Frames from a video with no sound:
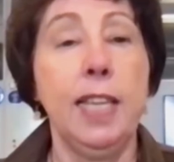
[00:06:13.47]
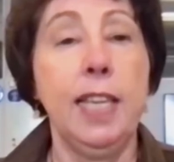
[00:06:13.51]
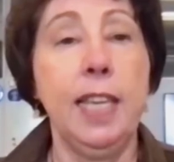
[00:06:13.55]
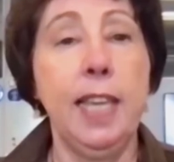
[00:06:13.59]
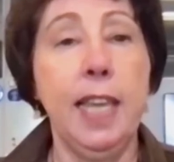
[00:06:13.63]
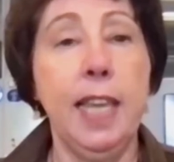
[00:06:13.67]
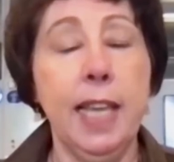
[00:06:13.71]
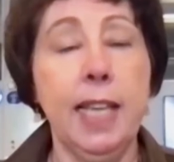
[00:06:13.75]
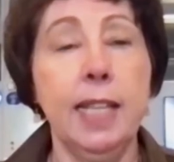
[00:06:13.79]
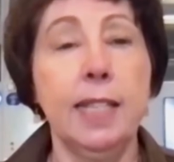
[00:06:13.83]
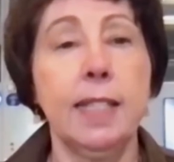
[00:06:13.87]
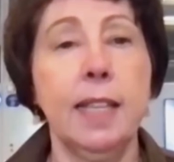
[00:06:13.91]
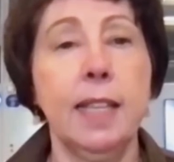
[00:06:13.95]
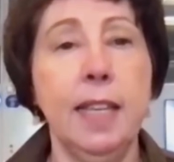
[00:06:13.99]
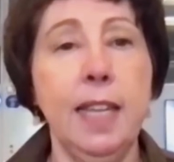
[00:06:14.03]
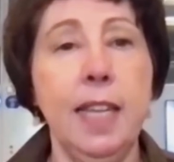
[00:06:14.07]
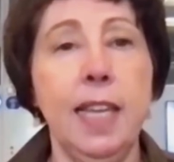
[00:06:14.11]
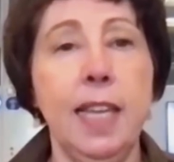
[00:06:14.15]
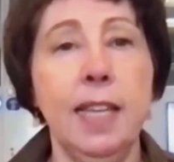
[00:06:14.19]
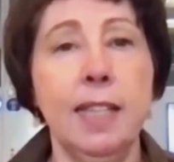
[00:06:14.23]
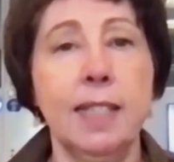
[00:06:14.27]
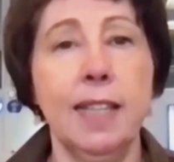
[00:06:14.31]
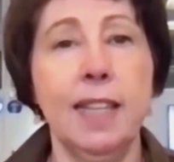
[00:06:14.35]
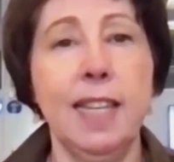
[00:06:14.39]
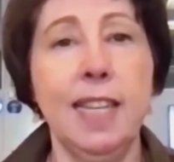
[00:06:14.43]
years and
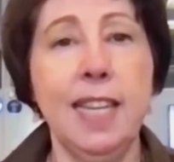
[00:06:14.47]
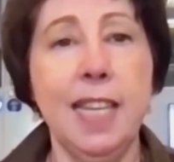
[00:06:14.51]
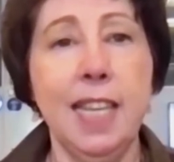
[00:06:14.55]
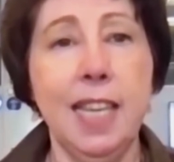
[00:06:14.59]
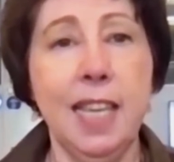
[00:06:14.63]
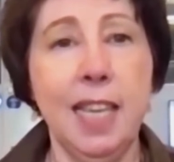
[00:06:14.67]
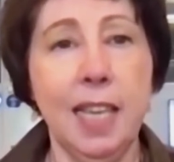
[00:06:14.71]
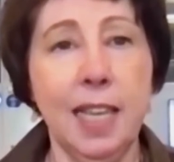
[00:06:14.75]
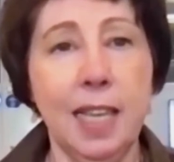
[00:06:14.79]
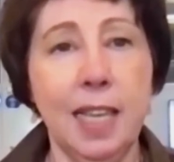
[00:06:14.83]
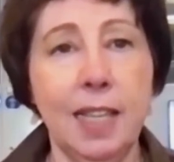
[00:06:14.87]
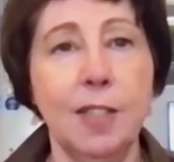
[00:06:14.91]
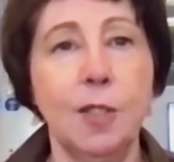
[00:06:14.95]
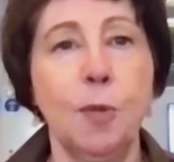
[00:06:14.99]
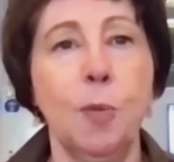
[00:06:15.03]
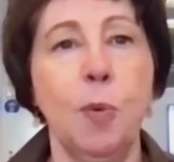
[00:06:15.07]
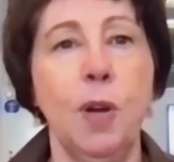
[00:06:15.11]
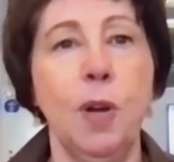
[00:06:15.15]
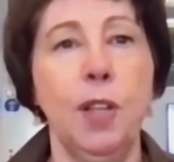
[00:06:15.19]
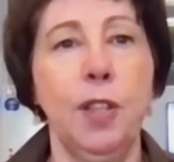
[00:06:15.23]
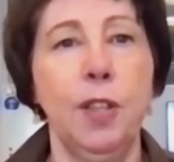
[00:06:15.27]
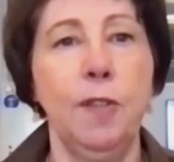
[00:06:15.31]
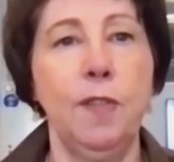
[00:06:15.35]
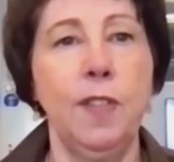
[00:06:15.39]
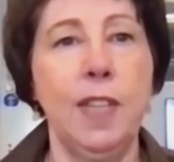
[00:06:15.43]
years and years
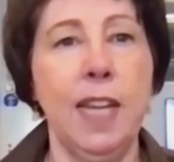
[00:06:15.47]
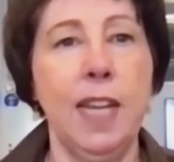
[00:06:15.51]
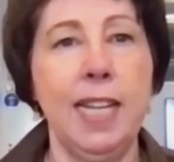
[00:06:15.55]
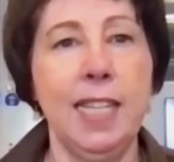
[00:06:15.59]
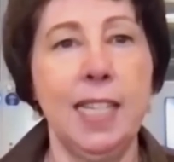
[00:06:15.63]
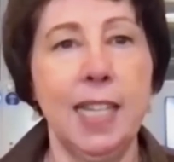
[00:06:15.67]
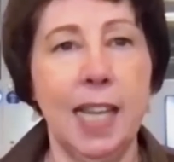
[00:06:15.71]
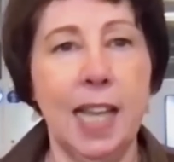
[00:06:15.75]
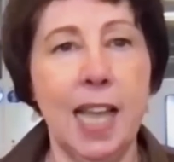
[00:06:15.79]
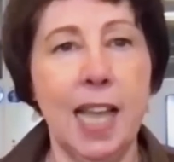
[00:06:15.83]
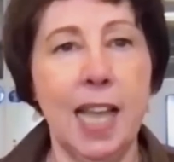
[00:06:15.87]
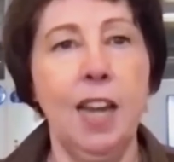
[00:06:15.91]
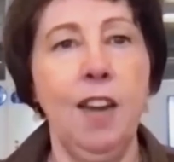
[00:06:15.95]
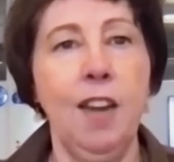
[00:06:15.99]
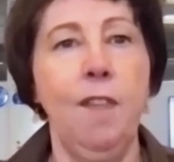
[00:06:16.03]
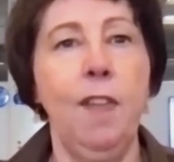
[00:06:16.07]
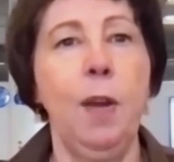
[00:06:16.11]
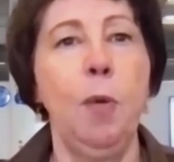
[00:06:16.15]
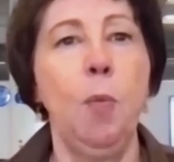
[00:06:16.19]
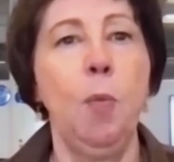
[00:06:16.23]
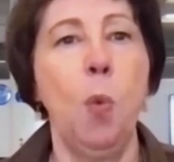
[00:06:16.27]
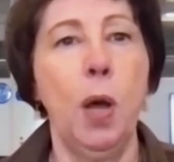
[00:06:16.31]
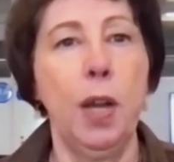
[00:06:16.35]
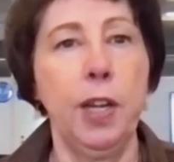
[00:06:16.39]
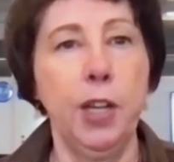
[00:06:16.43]
worth of data kind of
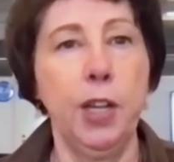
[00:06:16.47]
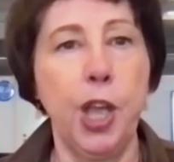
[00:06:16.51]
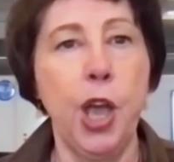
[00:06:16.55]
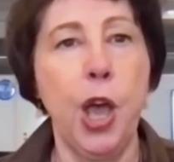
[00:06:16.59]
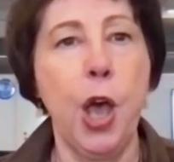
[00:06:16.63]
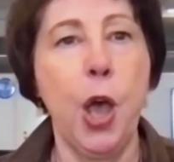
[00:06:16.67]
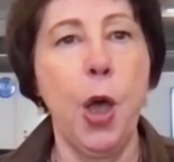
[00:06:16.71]
in one